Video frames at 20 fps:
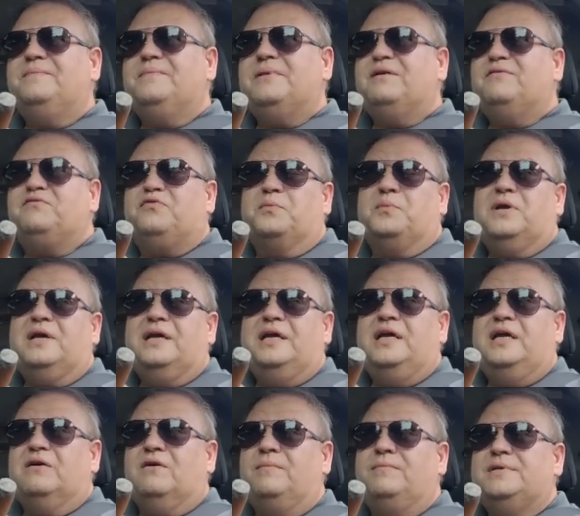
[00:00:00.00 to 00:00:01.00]
And from what I
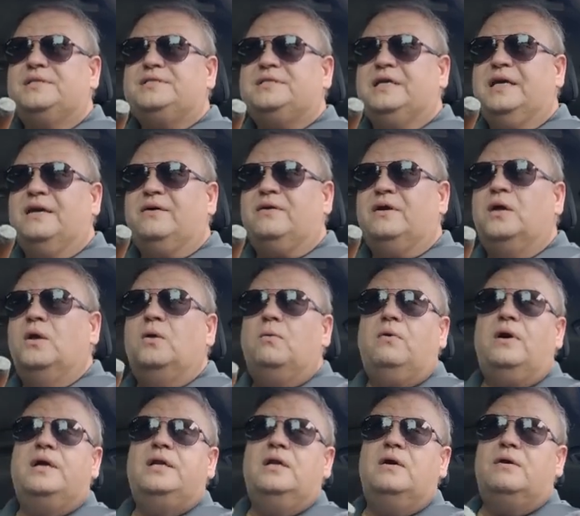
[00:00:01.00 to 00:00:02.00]
hear, I'm missing out.
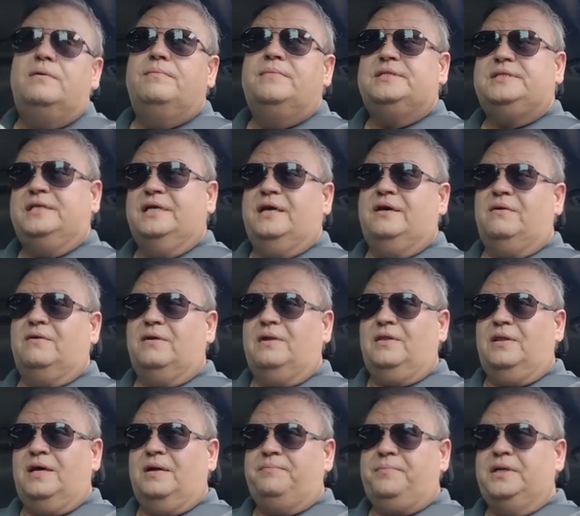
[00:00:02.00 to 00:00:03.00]
Well, I know I'm missing out on a
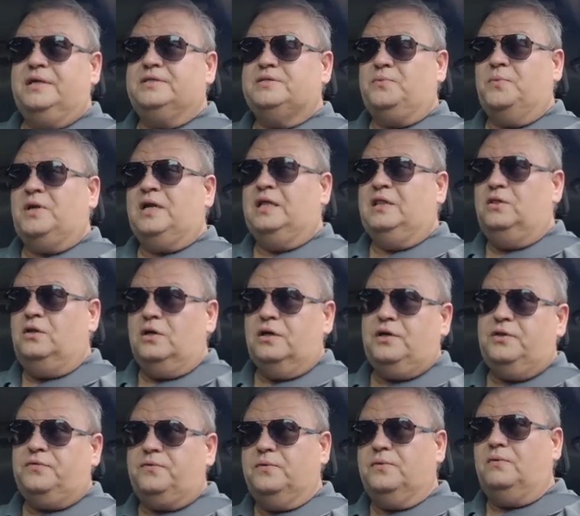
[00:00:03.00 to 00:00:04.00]
lot because when I look
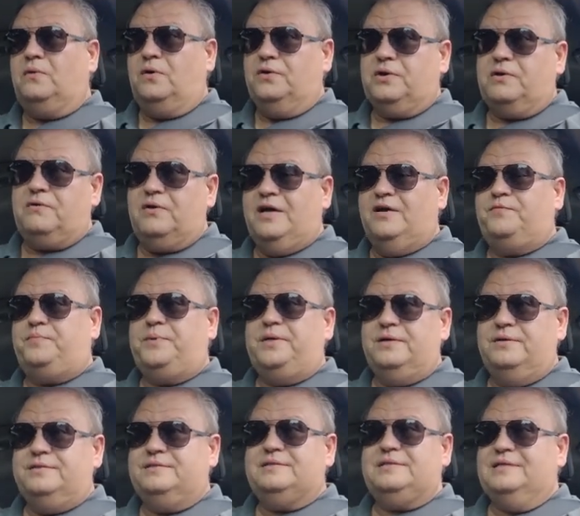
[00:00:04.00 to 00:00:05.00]
through all the craft beers,